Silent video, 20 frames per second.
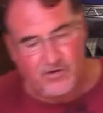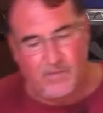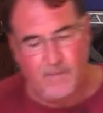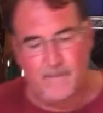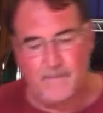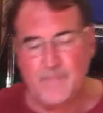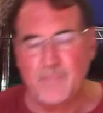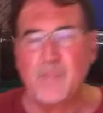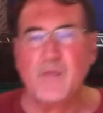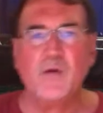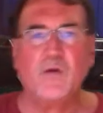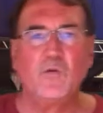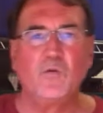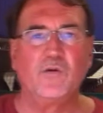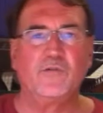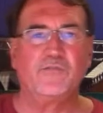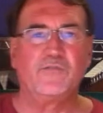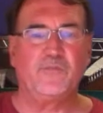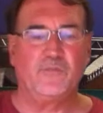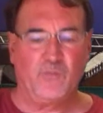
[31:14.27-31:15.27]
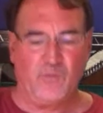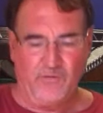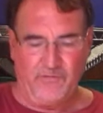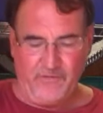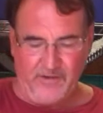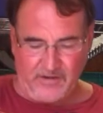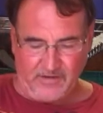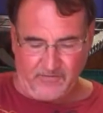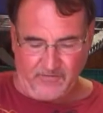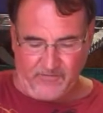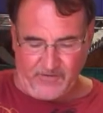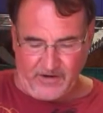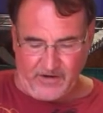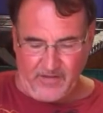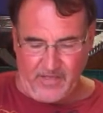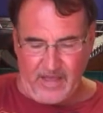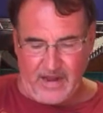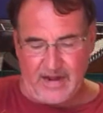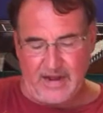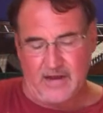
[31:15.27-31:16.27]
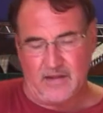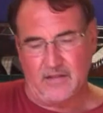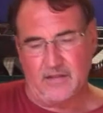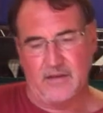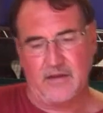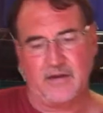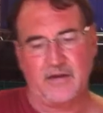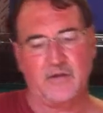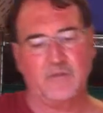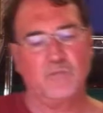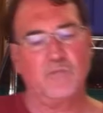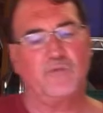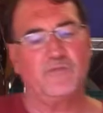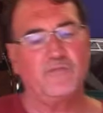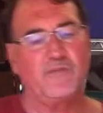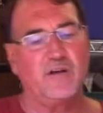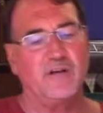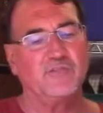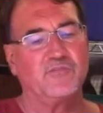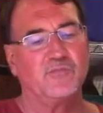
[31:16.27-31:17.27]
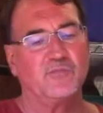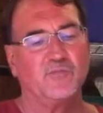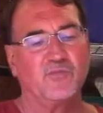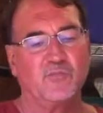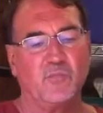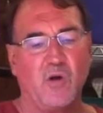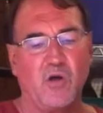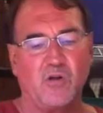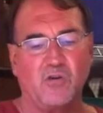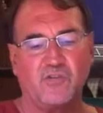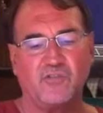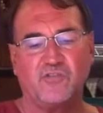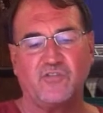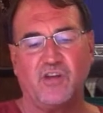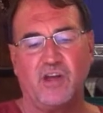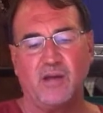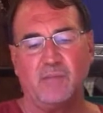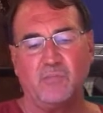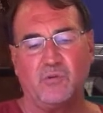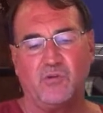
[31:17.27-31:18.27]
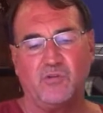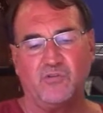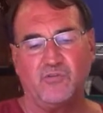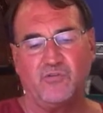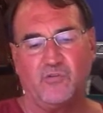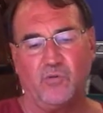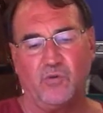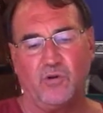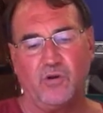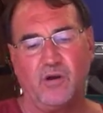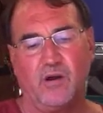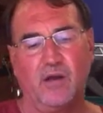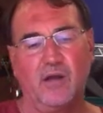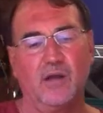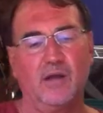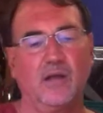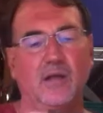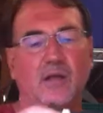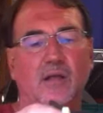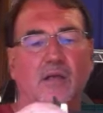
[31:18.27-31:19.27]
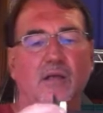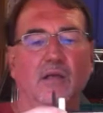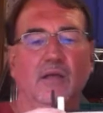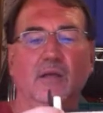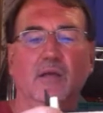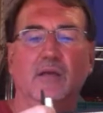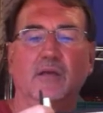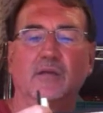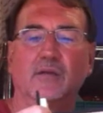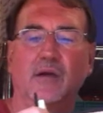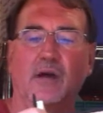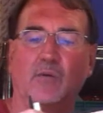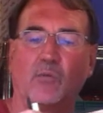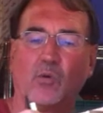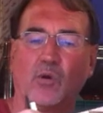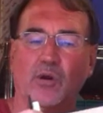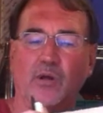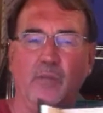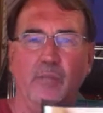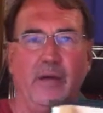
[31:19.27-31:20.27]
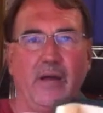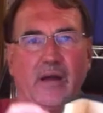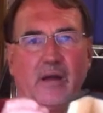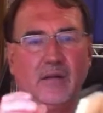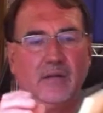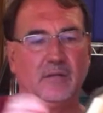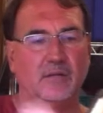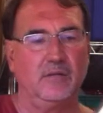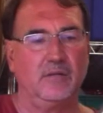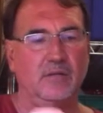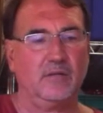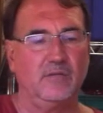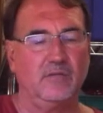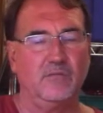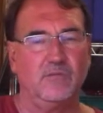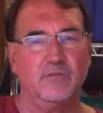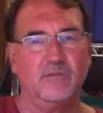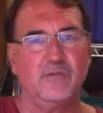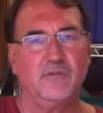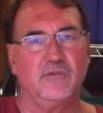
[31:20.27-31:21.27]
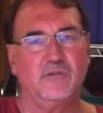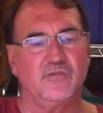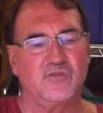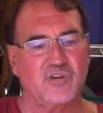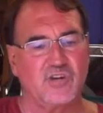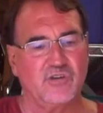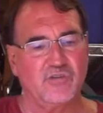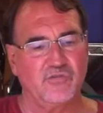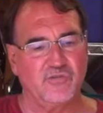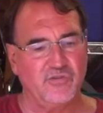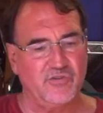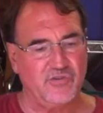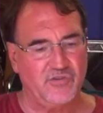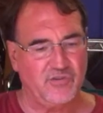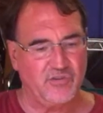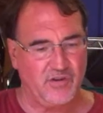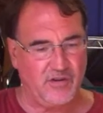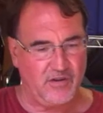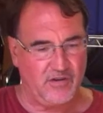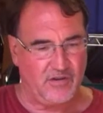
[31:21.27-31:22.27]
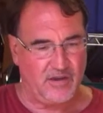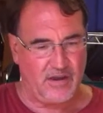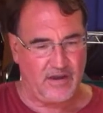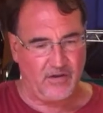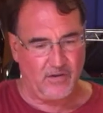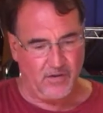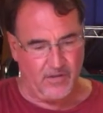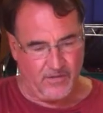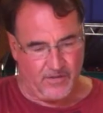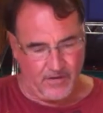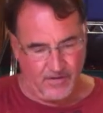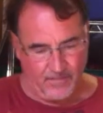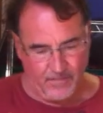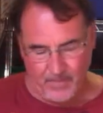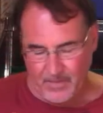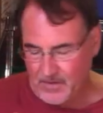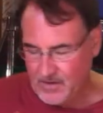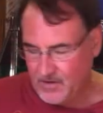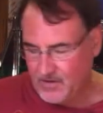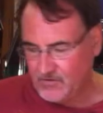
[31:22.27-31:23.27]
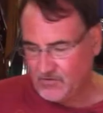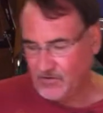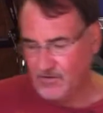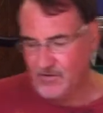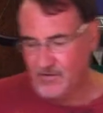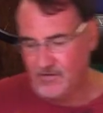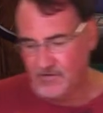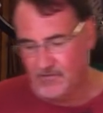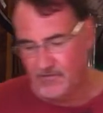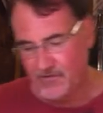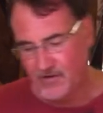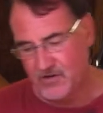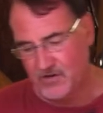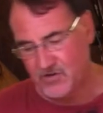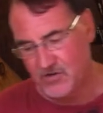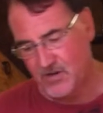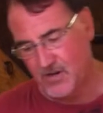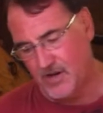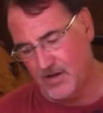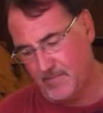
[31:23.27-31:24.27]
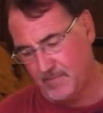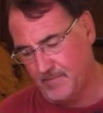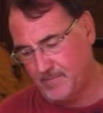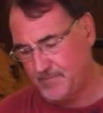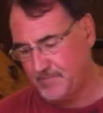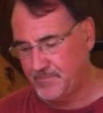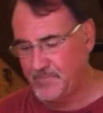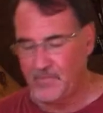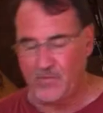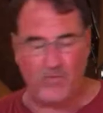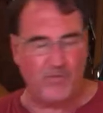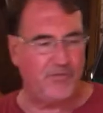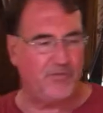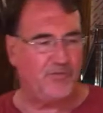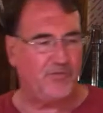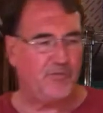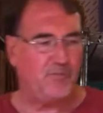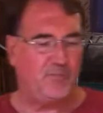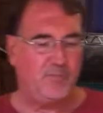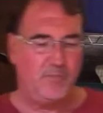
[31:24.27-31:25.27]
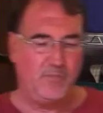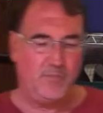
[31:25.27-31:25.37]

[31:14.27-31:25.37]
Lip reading: so we'll figure that out later. We'll find some smaller staples, or not worry about it. The shingles will just hang on there. So then, to finish it up, we'll just